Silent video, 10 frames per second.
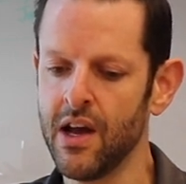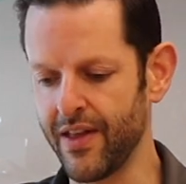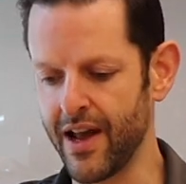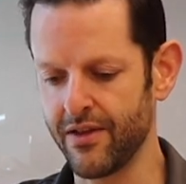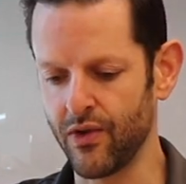
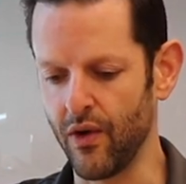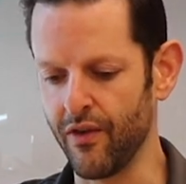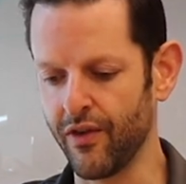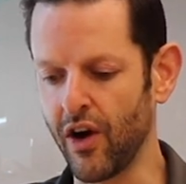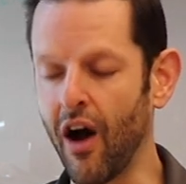That sort
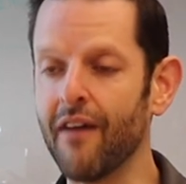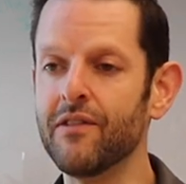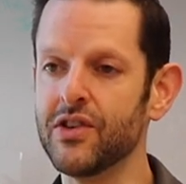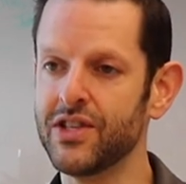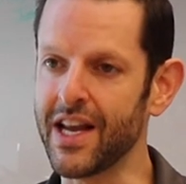of
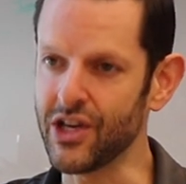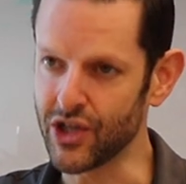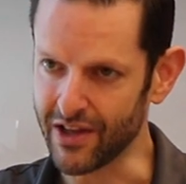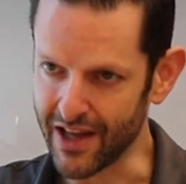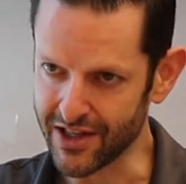
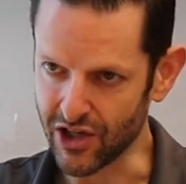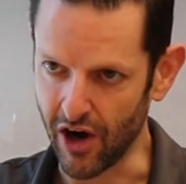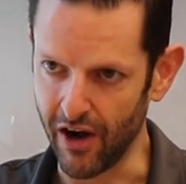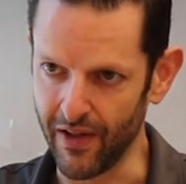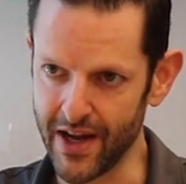conversation, let's
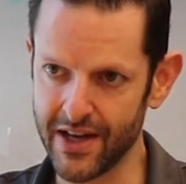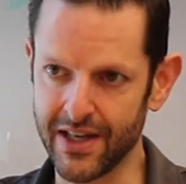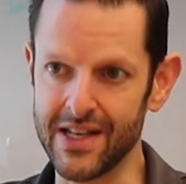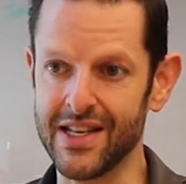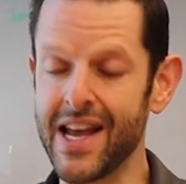call it,
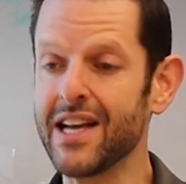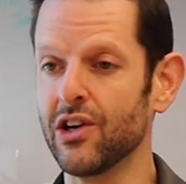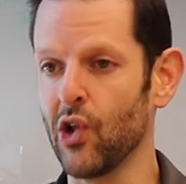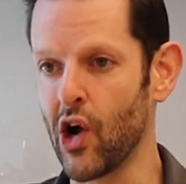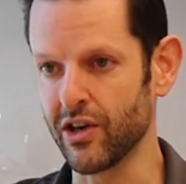can take a
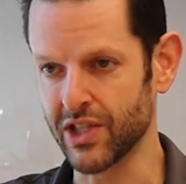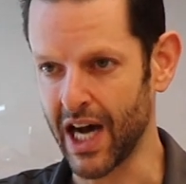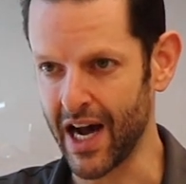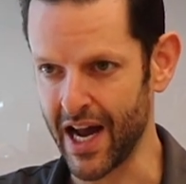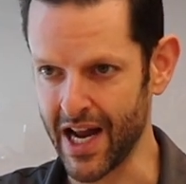long
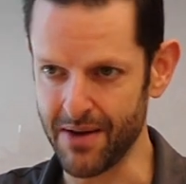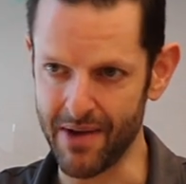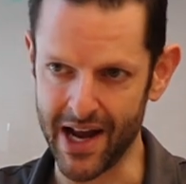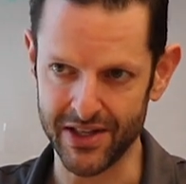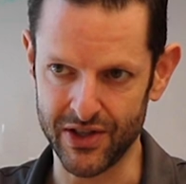time
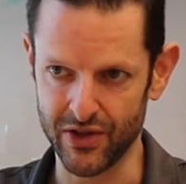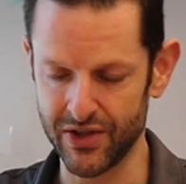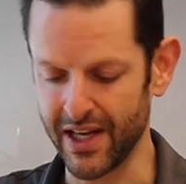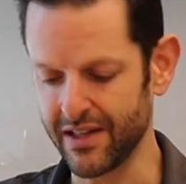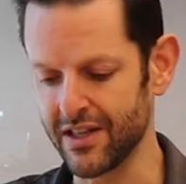as
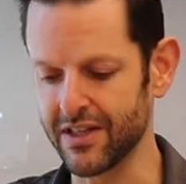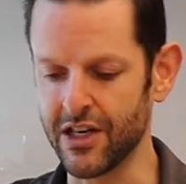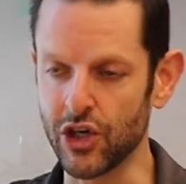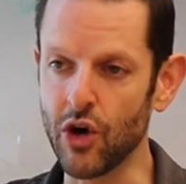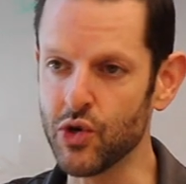there's like this
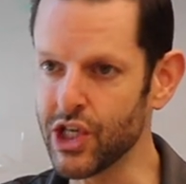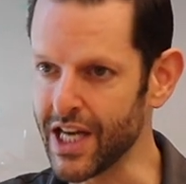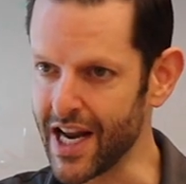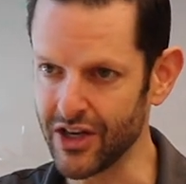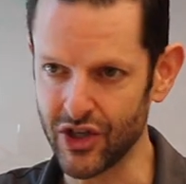
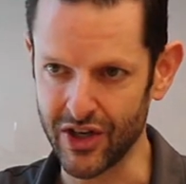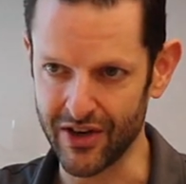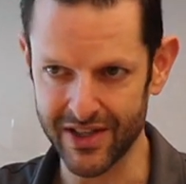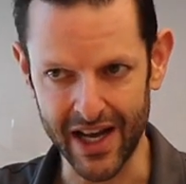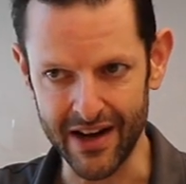negotiation,
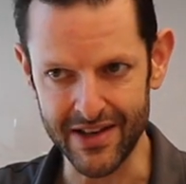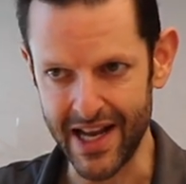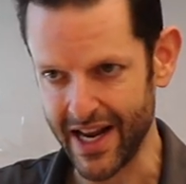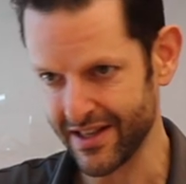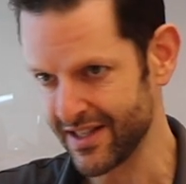this kind of
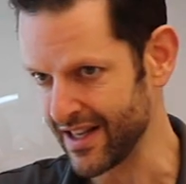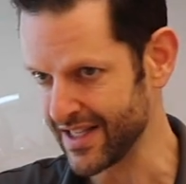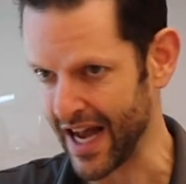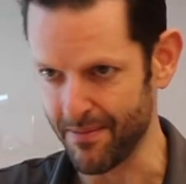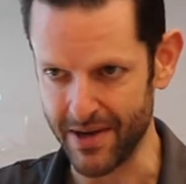dance that's
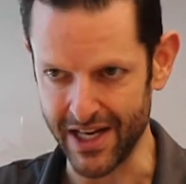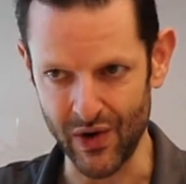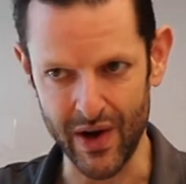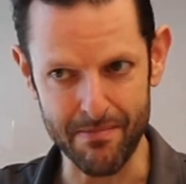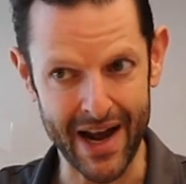happening
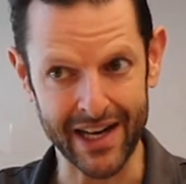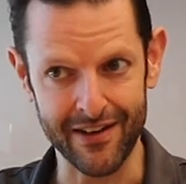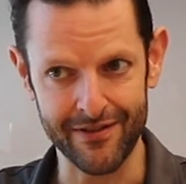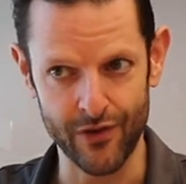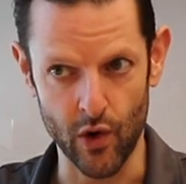going back
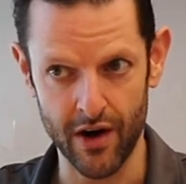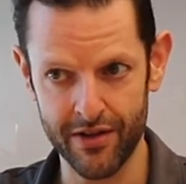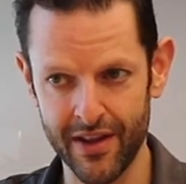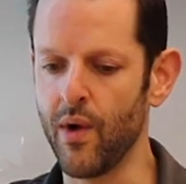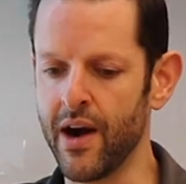and
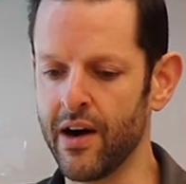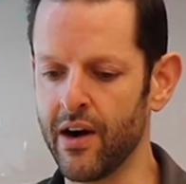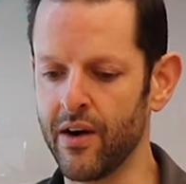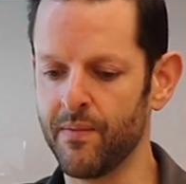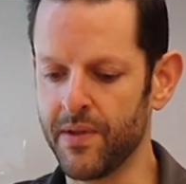forth,
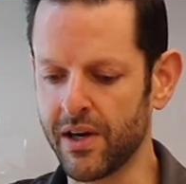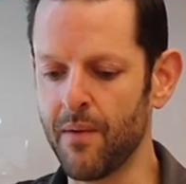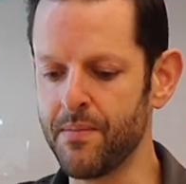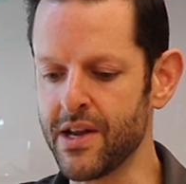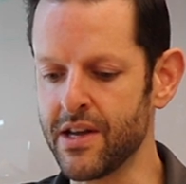where the
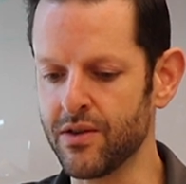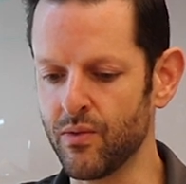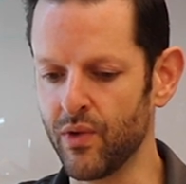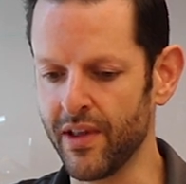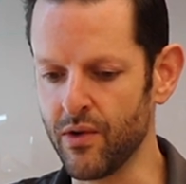company
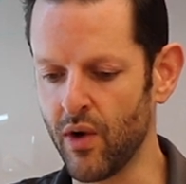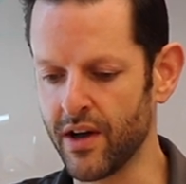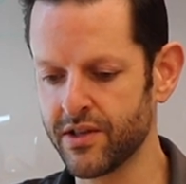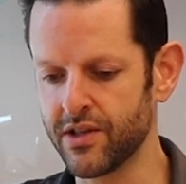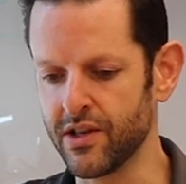really
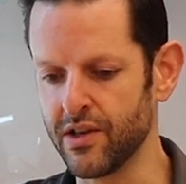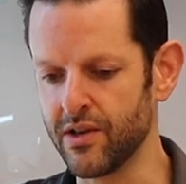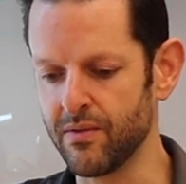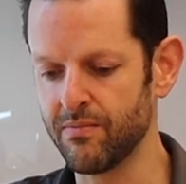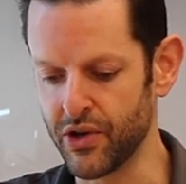wants
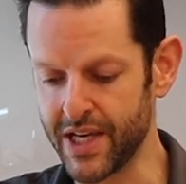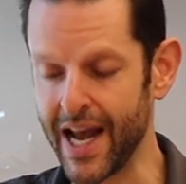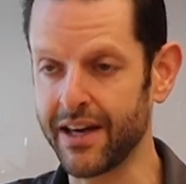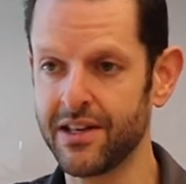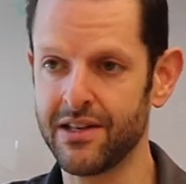to
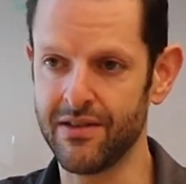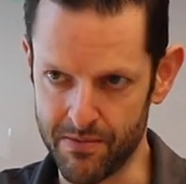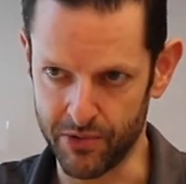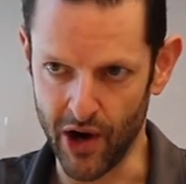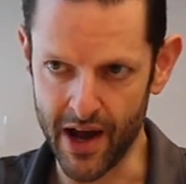protect the
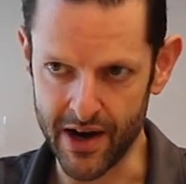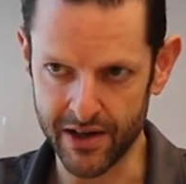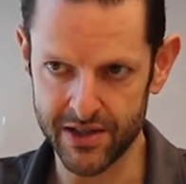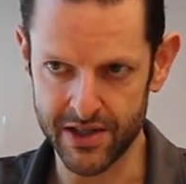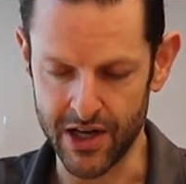
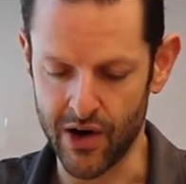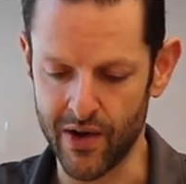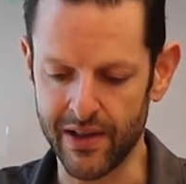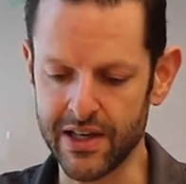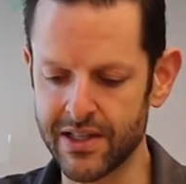products, you know,
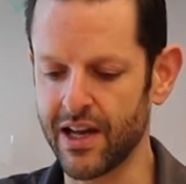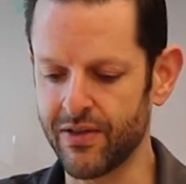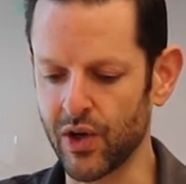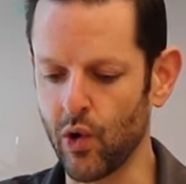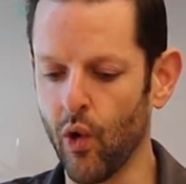at least
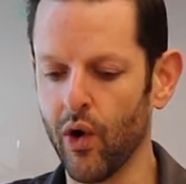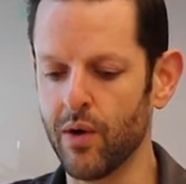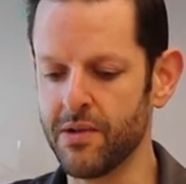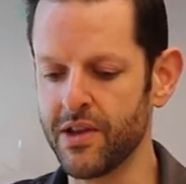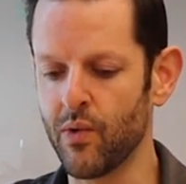at the
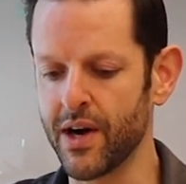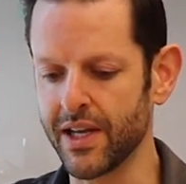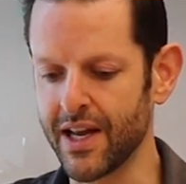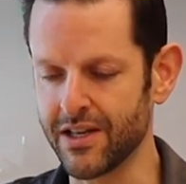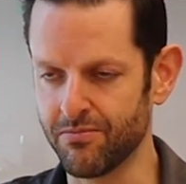core, but they want to
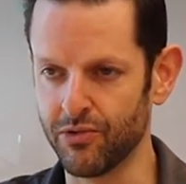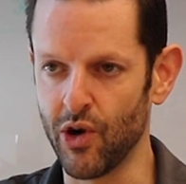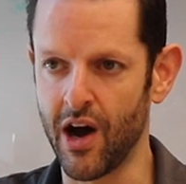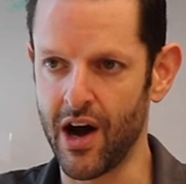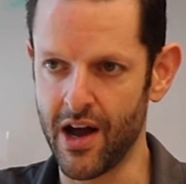get as
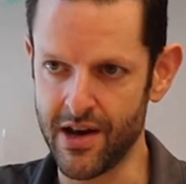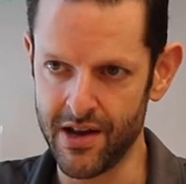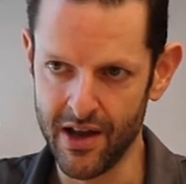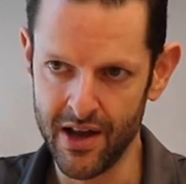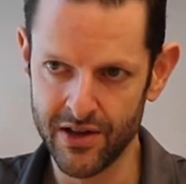broad
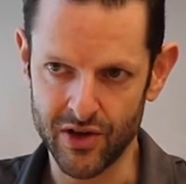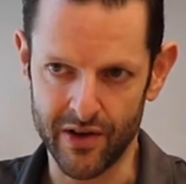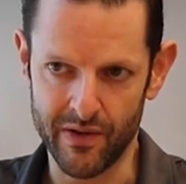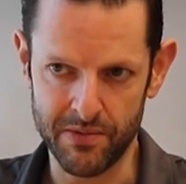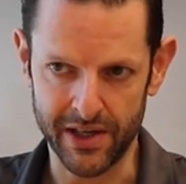sort
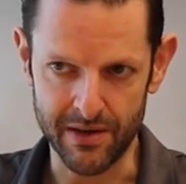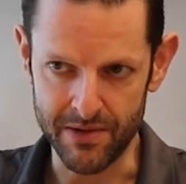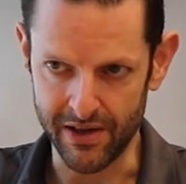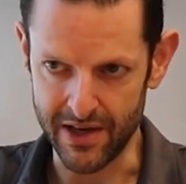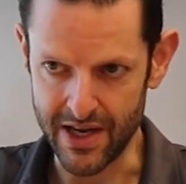of
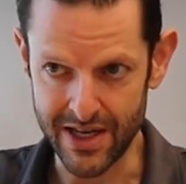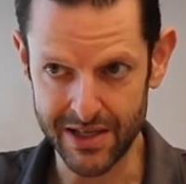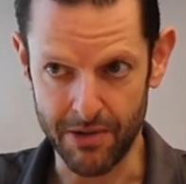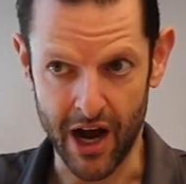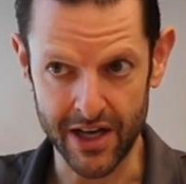applicability
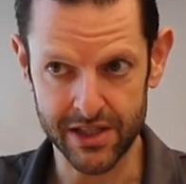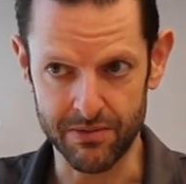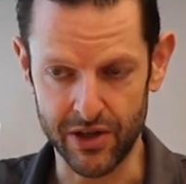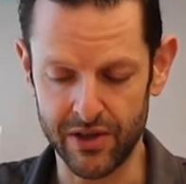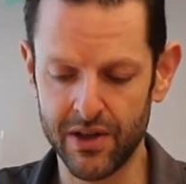as
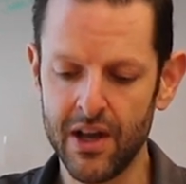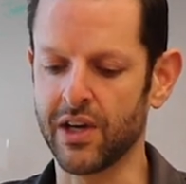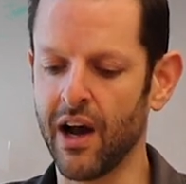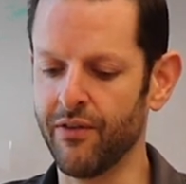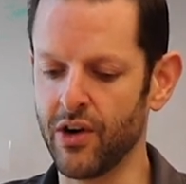possible to
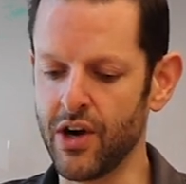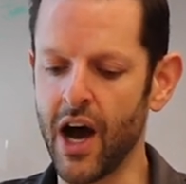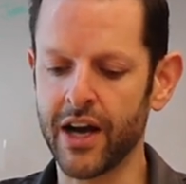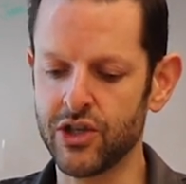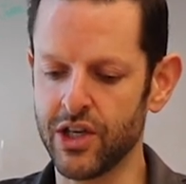cover
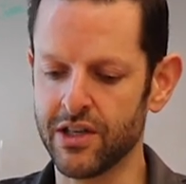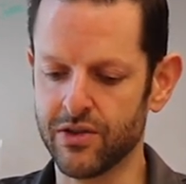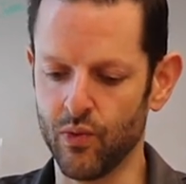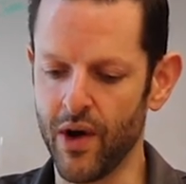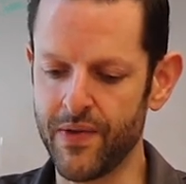not
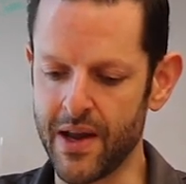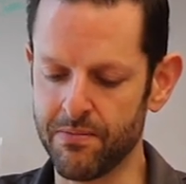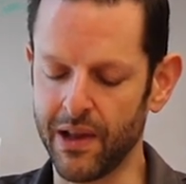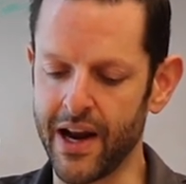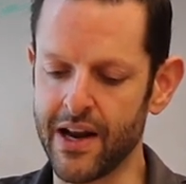just what they
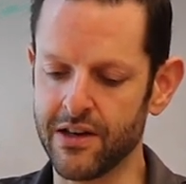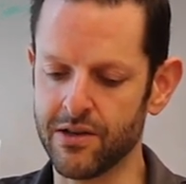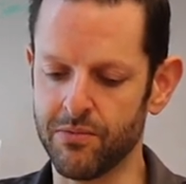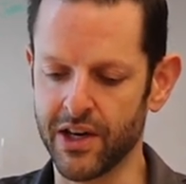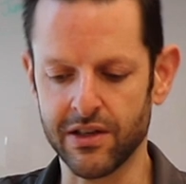plan
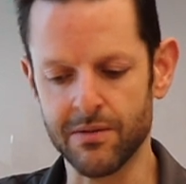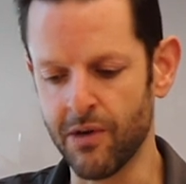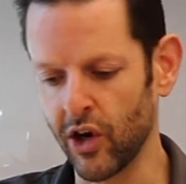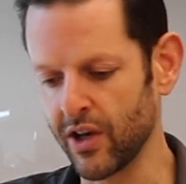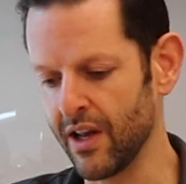to bring to
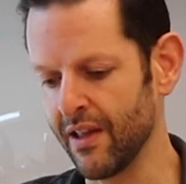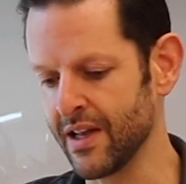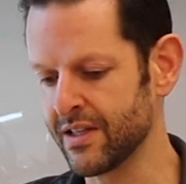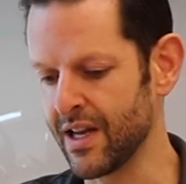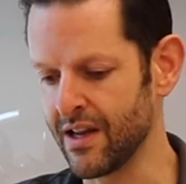market,
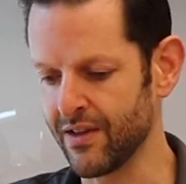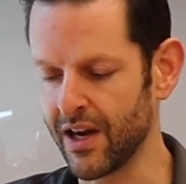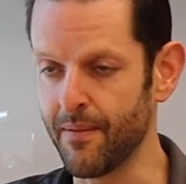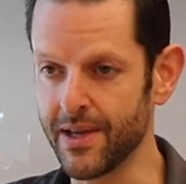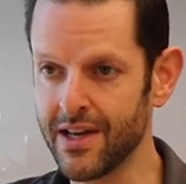let's say in the
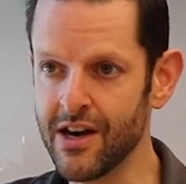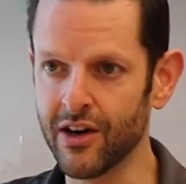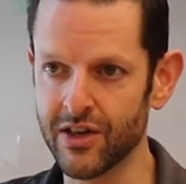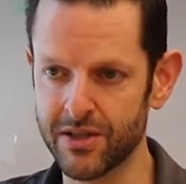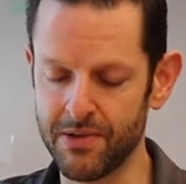coming
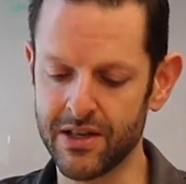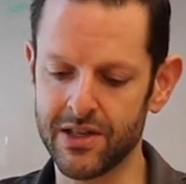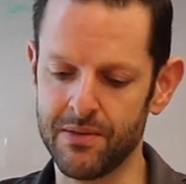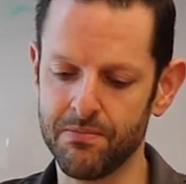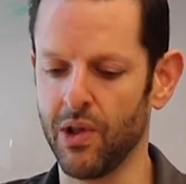years, but
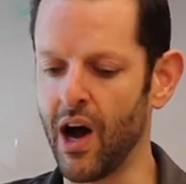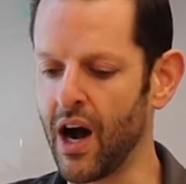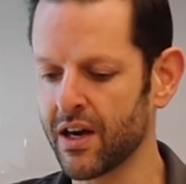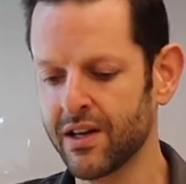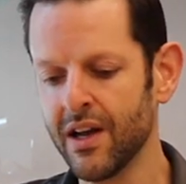to
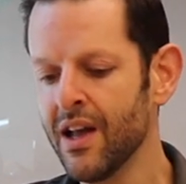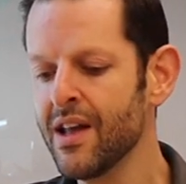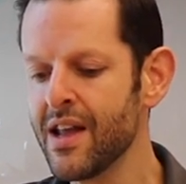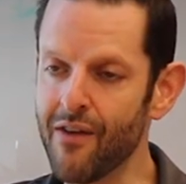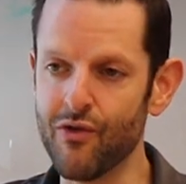block
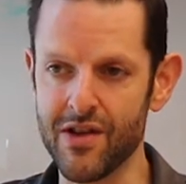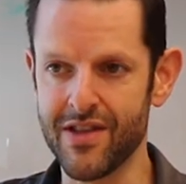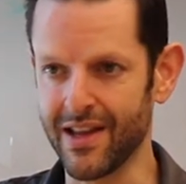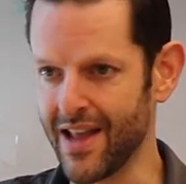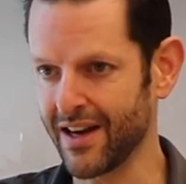
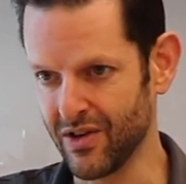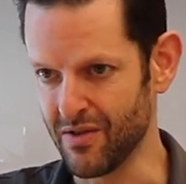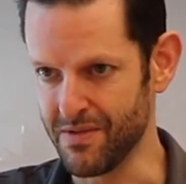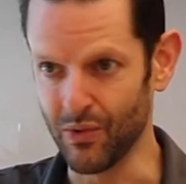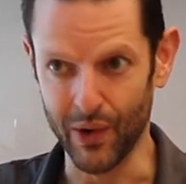everything that
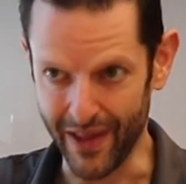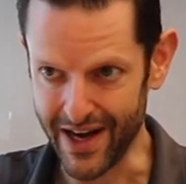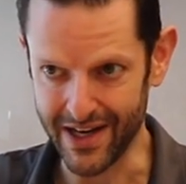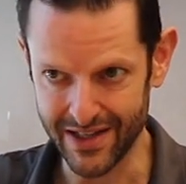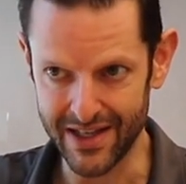could be
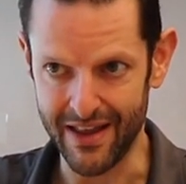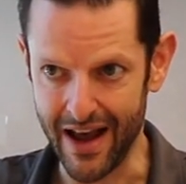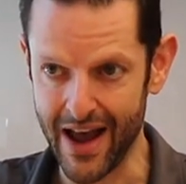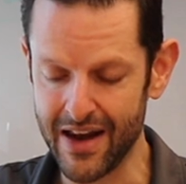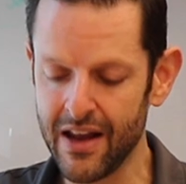related to
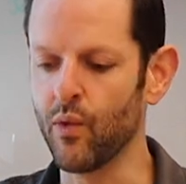that.